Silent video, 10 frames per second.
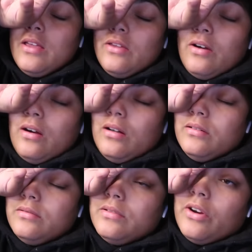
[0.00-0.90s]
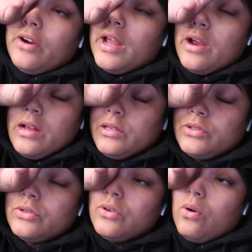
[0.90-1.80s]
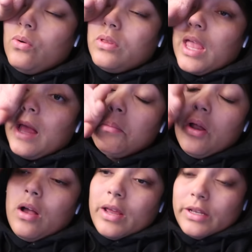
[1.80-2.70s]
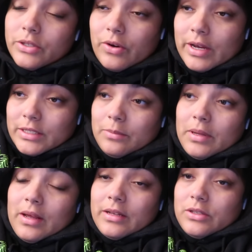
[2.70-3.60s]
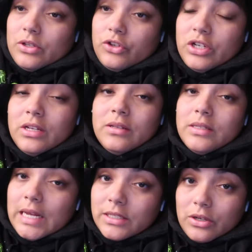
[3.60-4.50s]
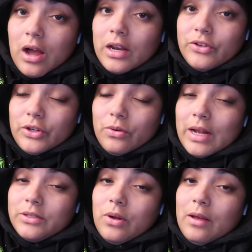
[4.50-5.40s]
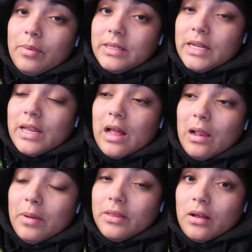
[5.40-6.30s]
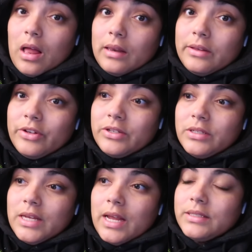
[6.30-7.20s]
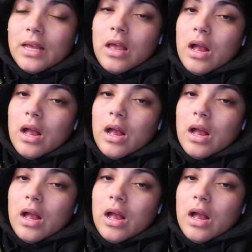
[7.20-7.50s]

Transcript: y'all, her hair is so damn long, and it's crazy because she takes a collagen. You guys know I've been telling y'all about the collagen that she takes.